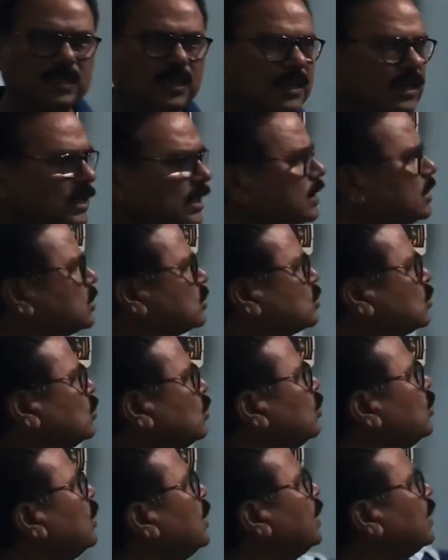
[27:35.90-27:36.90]
need
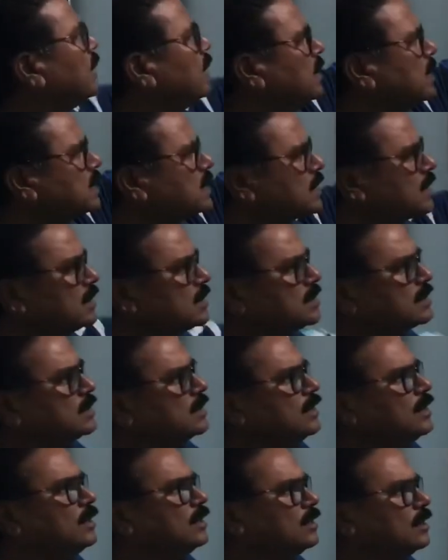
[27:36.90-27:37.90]
to discuss
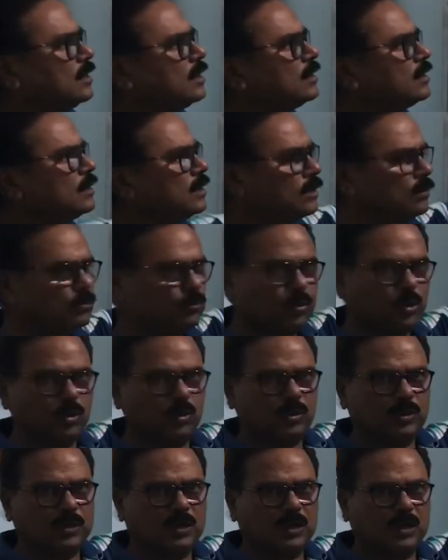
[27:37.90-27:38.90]
in the board.
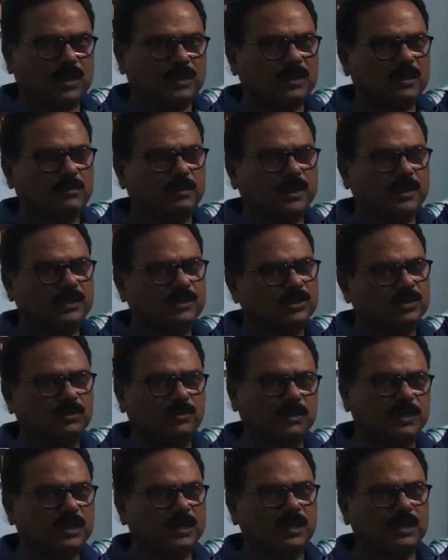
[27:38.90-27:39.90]
Otherwise
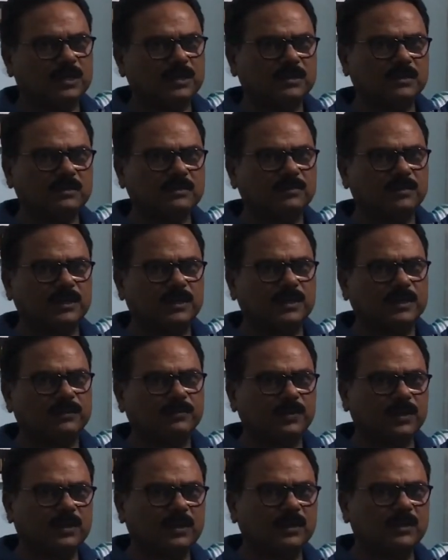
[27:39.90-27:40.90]
theoretically it is very
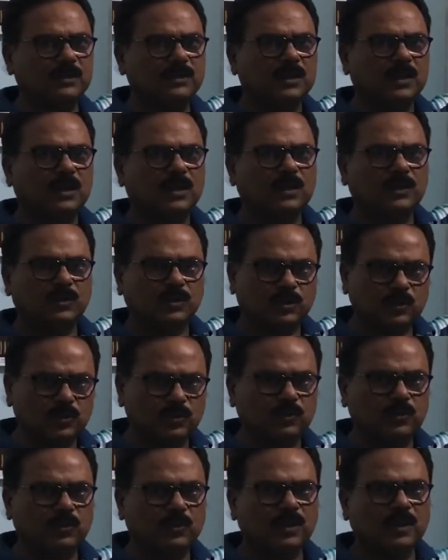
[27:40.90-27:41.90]
difficult
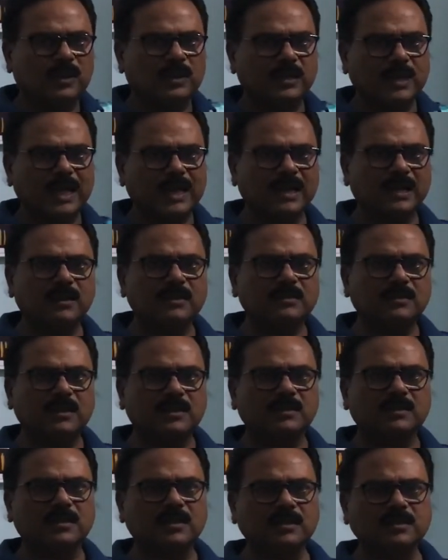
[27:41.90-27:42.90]
to narrate the
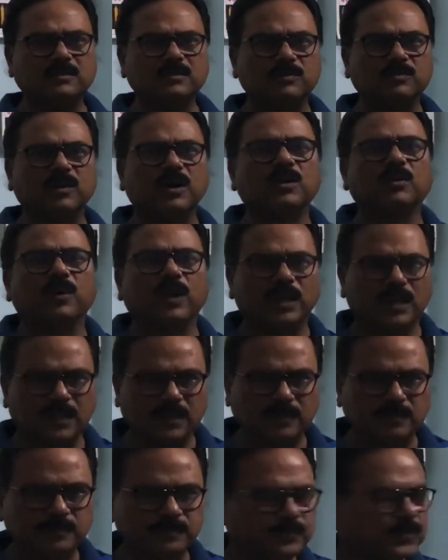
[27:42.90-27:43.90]
things verbally.
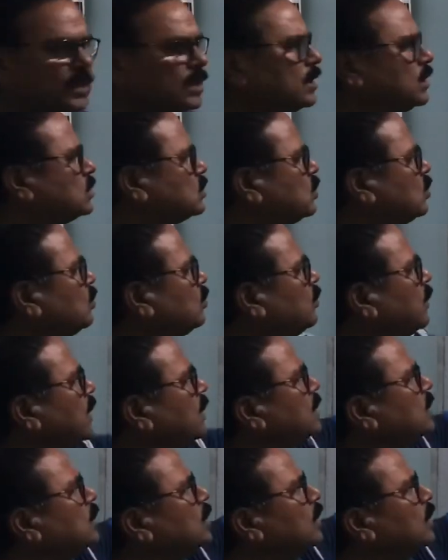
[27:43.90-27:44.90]
So when